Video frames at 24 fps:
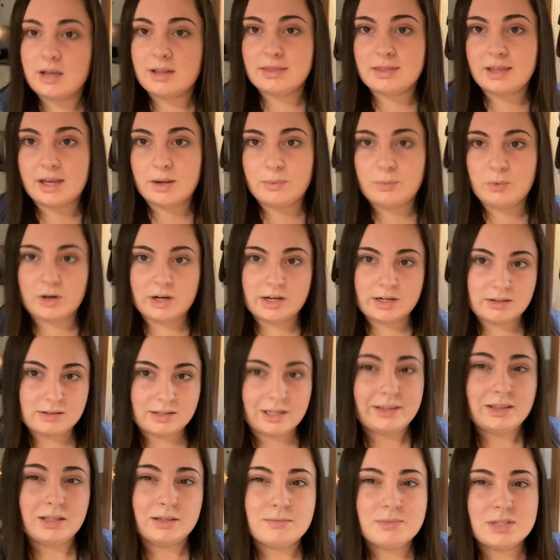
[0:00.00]
then we're gonna
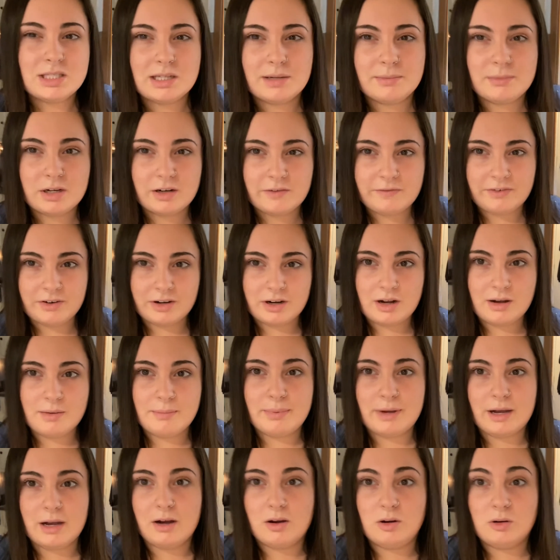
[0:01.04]
let them simmer for
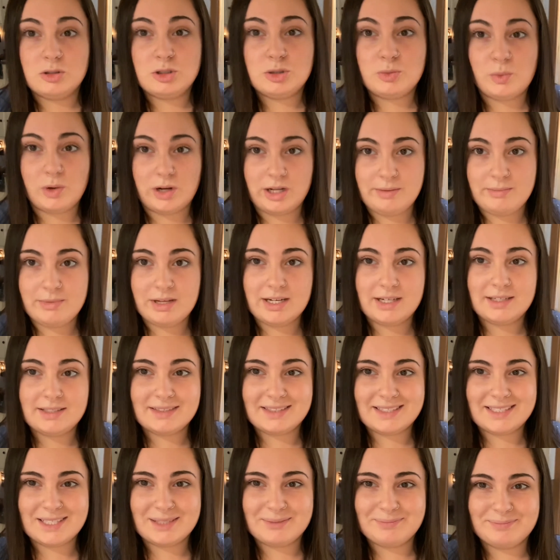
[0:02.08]
about 20 minutes.